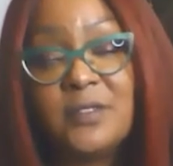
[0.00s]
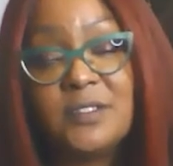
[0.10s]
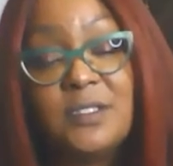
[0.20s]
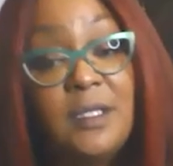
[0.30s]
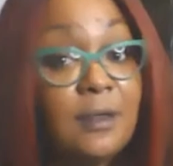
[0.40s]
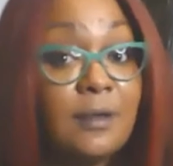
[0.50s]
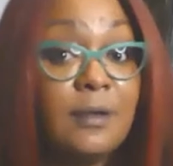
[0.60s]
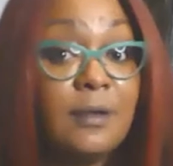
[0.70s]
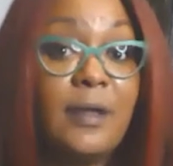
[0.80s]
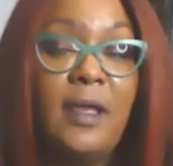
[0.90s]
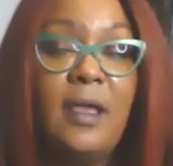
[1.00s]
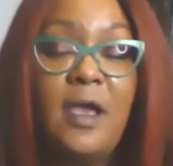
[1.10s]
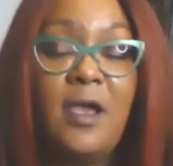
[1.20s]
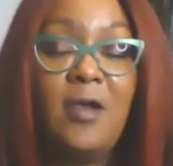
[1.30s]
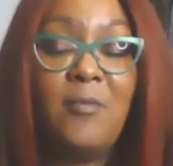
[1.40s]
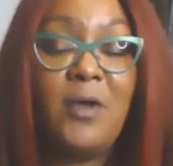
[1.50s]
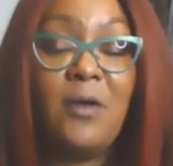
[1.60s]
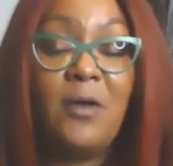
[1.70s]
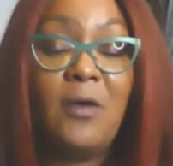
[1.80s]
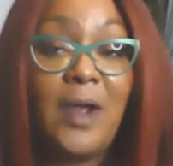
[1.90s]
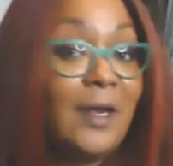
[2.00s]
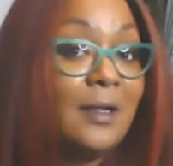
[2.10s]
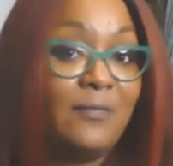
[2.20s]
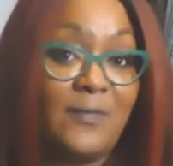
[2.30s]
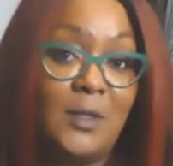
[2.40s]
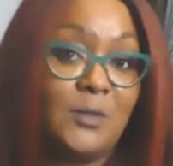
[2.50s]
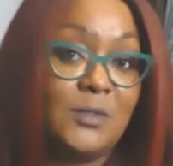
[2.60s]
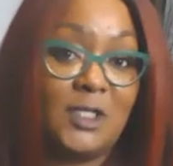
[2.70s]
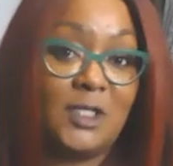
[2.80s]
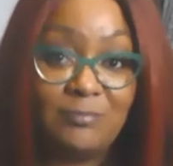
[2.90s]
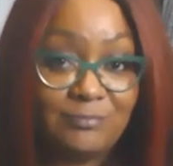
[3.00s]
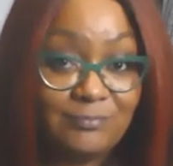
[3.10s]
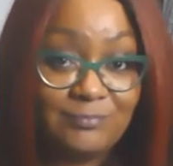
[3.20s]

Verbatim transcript: this year a um, a writing fellowship